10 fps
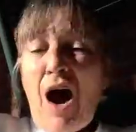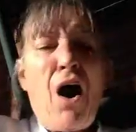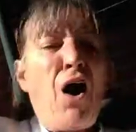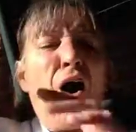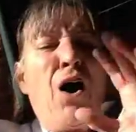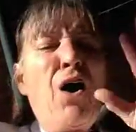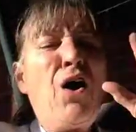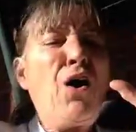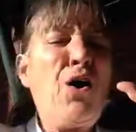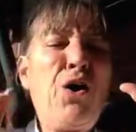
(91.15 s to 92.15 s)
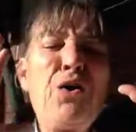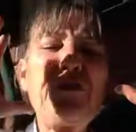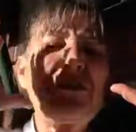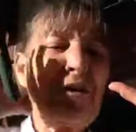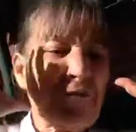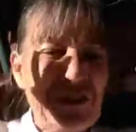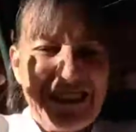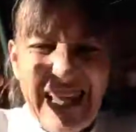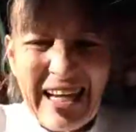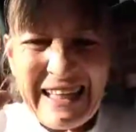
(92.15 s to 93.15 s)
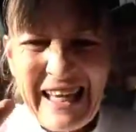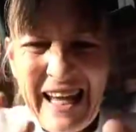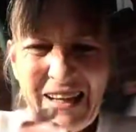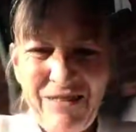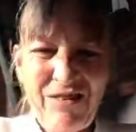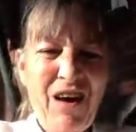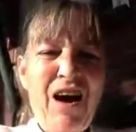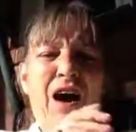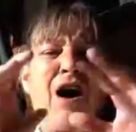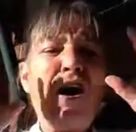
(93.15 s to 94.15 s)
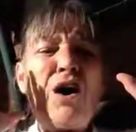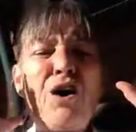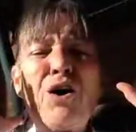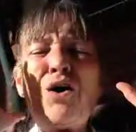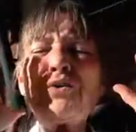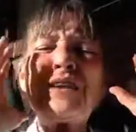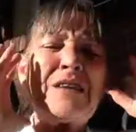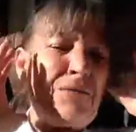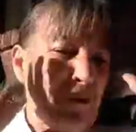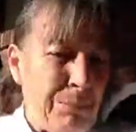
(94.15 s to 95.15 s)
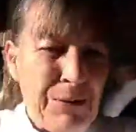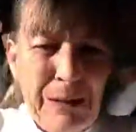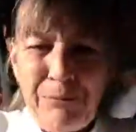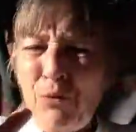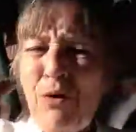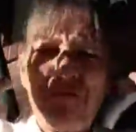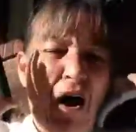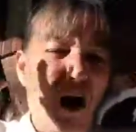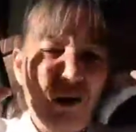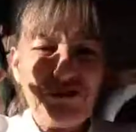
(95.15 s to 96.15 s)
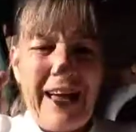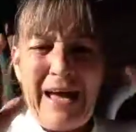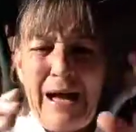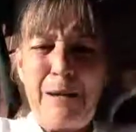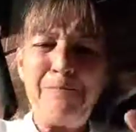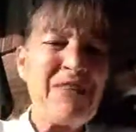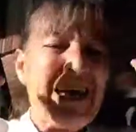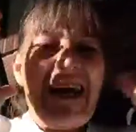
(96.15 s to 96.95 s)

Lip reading: all the different decades, all the different people of all time,